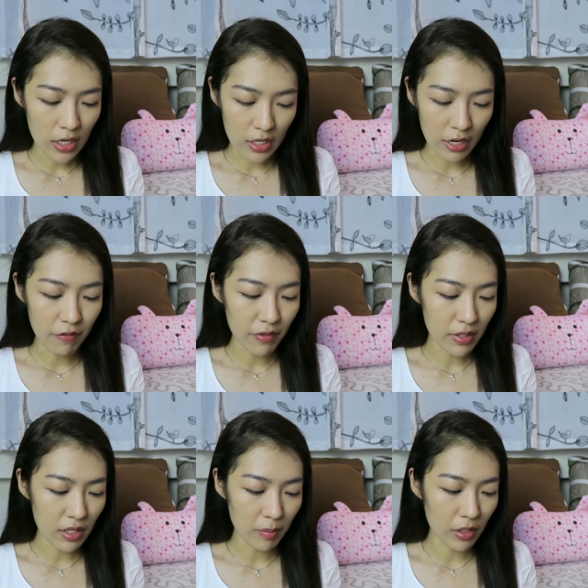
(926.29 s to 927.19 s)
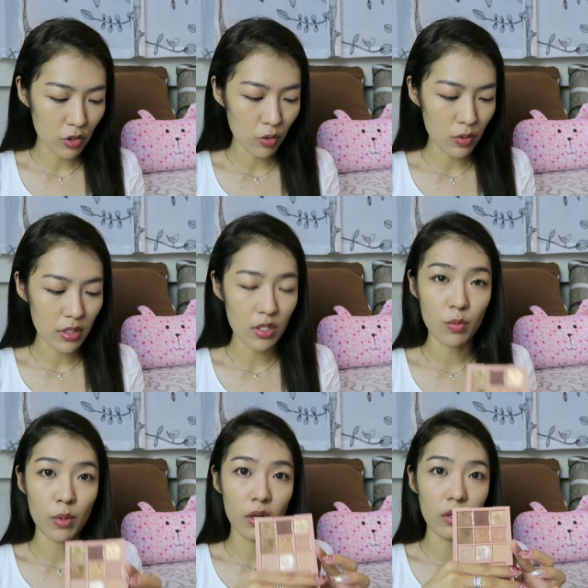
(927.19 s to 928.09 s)
They have very similar tones as
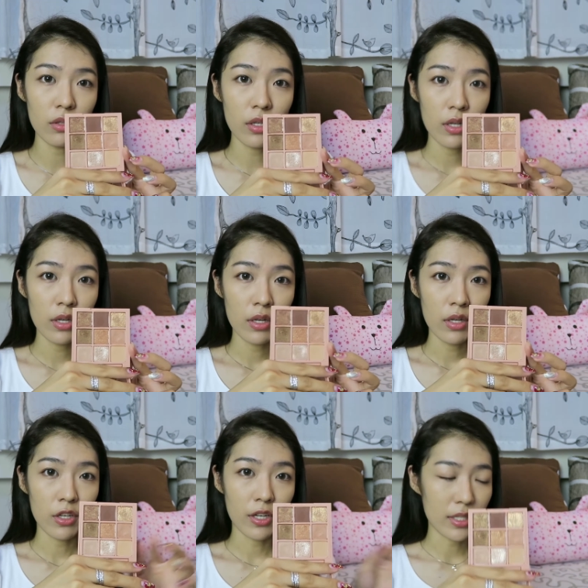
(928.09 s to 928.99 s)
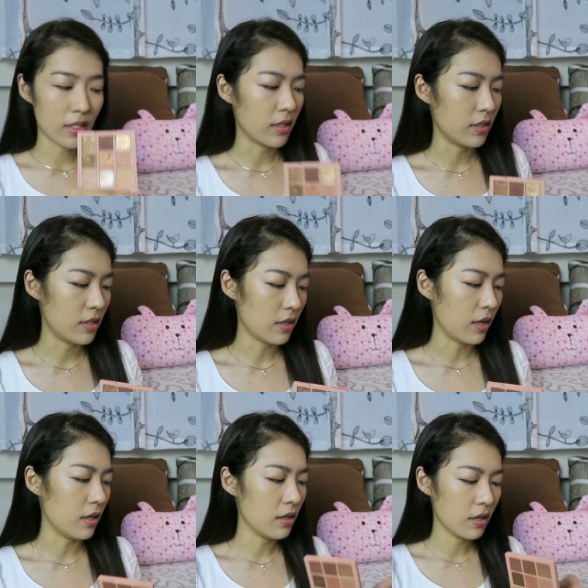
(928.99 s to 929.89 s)
well. You guys can
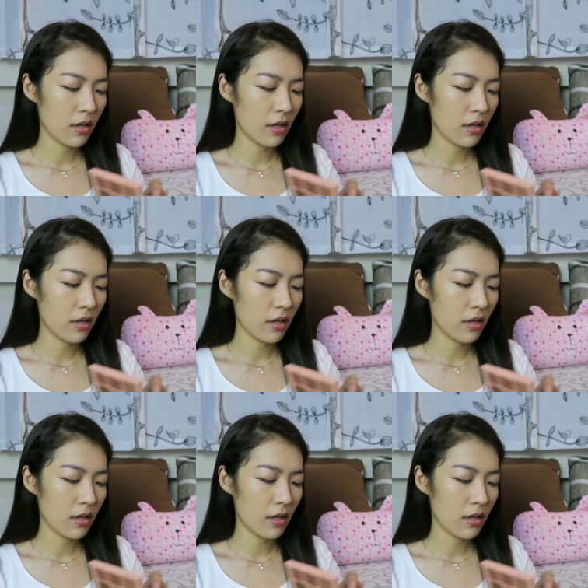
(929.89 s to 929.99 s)
see